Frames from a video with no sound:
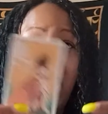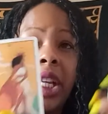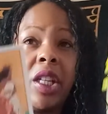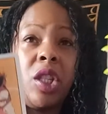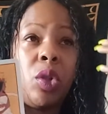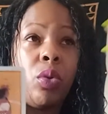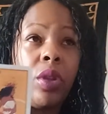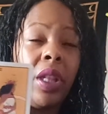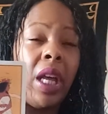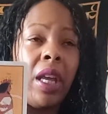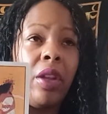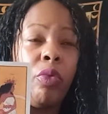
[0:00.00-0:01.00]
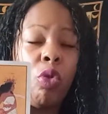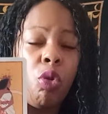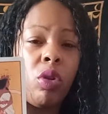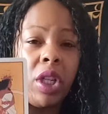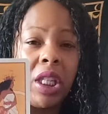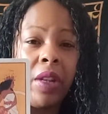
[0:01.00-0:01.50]
I just saw the lion
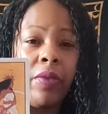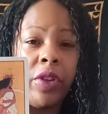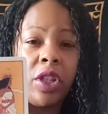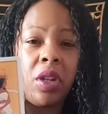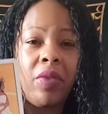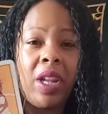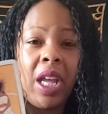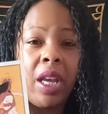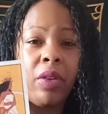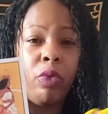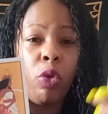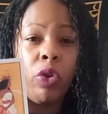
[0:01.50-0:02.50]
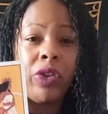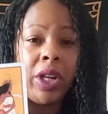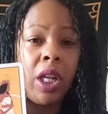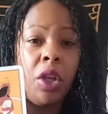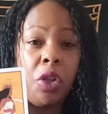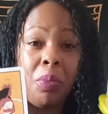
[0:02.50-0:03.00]
roar. I just had a vision of a lion
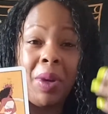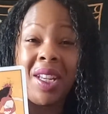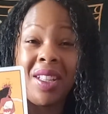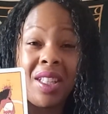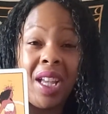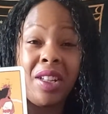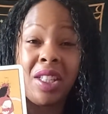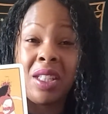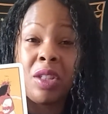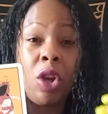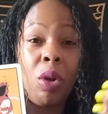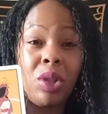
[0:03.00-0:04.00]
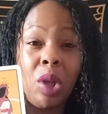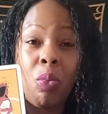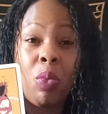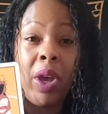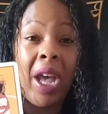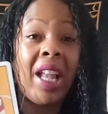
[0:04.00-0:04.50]
roaring. You might need to just go
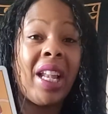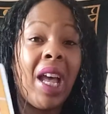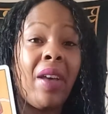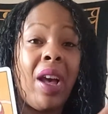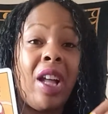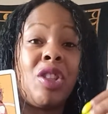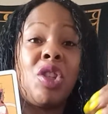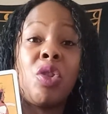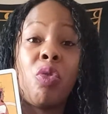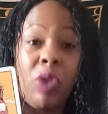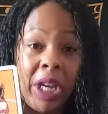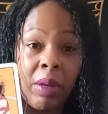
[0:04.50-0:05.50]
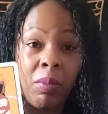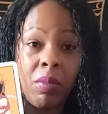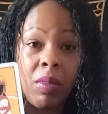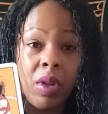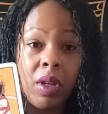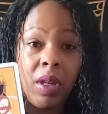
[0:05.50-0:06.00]
somewhere and scream,
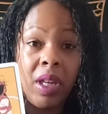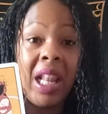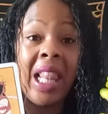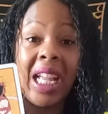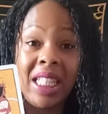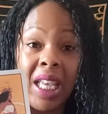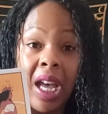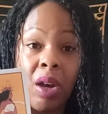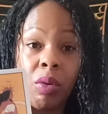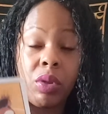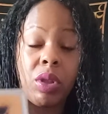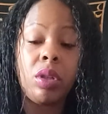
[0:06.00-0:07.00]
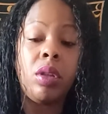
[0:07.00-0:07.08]
let it out.